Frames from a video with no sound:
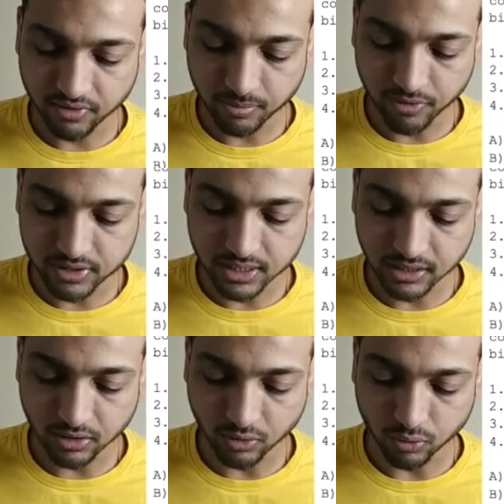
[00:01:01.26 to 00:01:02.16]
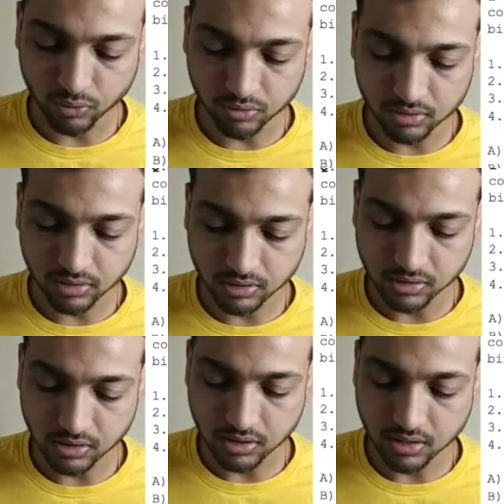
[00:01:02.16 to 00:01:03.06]
we will be visiting the root,
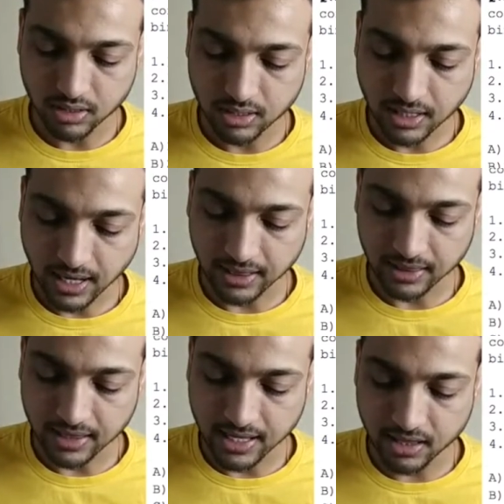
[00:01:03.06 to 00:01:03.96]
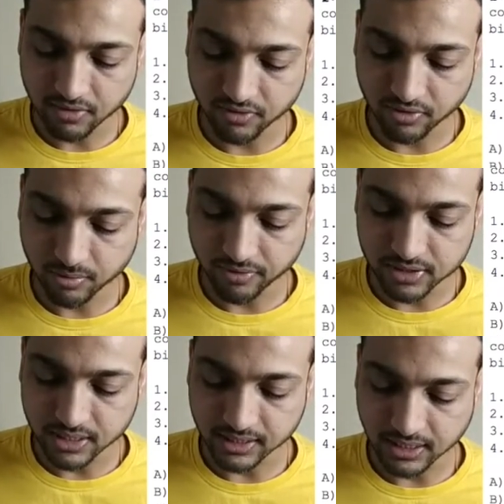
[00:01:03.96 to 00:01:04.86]
and then we will be
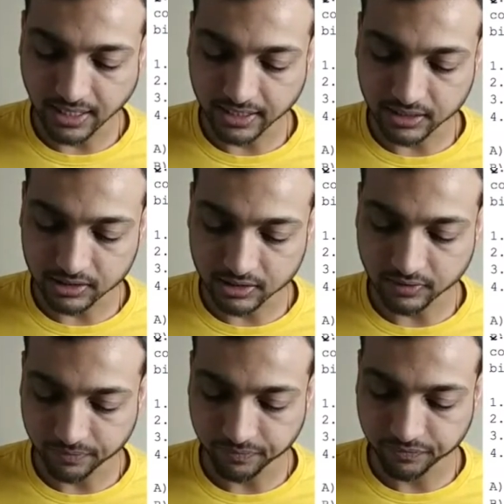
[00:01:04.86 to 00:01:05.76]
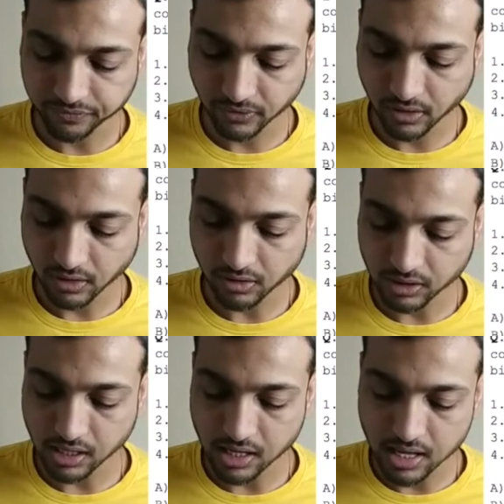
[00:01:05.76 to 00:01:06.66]
visiting the right.
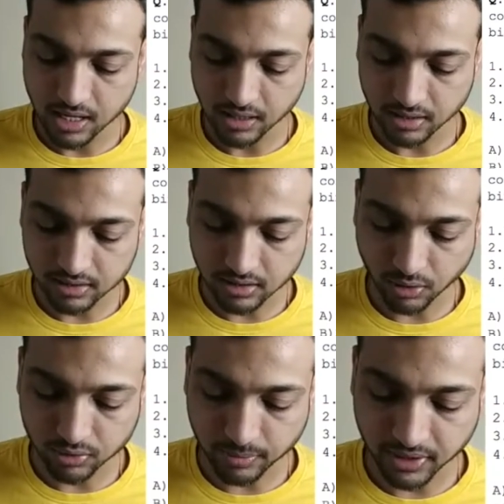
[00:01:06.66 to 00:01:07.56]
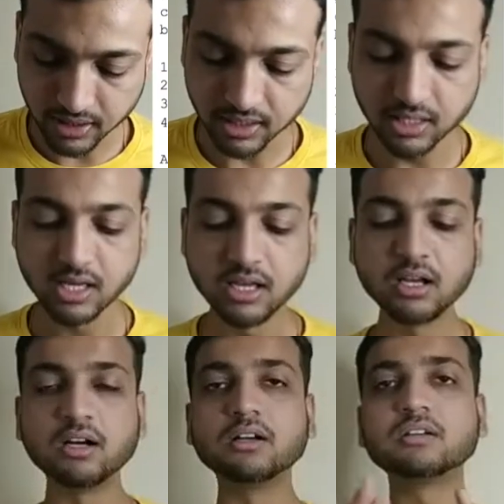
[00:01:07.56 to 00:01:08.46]
Okay, this is how typically
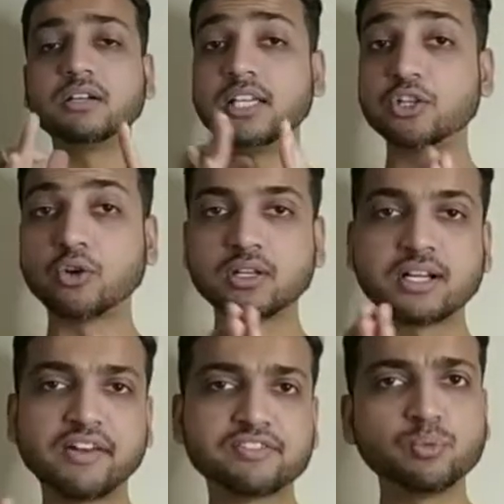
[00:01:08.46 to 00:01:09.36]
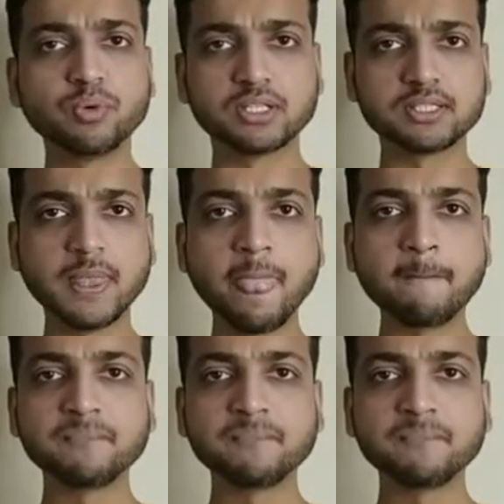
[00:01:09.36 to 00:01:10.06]
a in-order traversal works.